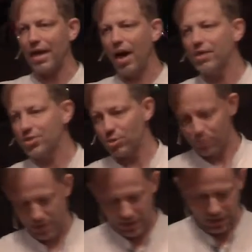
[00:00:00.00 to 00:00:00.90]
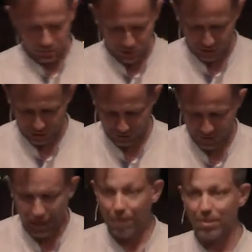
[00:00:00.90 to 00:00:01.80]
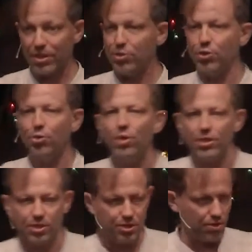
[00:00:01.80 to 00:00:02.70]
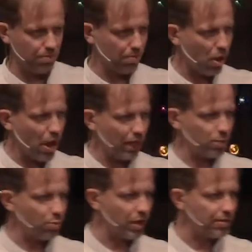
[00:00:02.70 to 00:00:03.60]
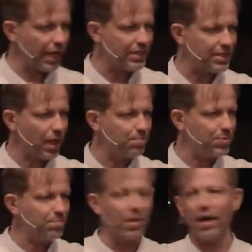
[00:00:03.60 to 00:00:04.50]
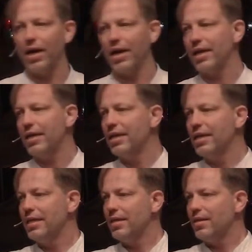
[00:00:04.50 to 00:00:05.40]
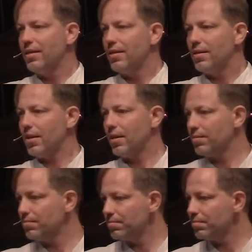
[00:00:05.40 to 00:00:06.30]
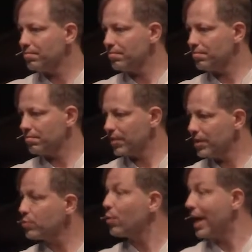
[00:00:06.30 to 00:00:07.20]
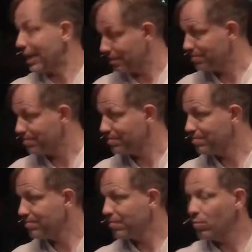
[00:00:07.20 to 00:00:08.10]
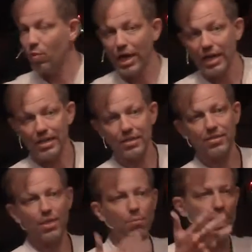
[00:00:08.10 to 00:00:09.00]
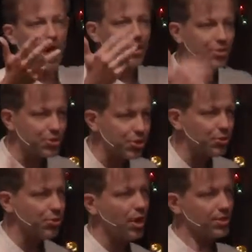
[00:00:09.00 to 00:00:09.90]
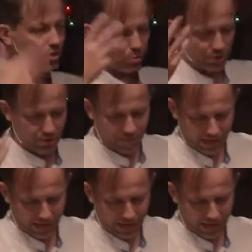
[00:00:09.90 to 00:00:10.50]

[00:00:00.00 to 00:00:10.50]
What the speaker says: answer with another question. But the Jewish boys were raised up in this way. When somebody asked you, you asked the question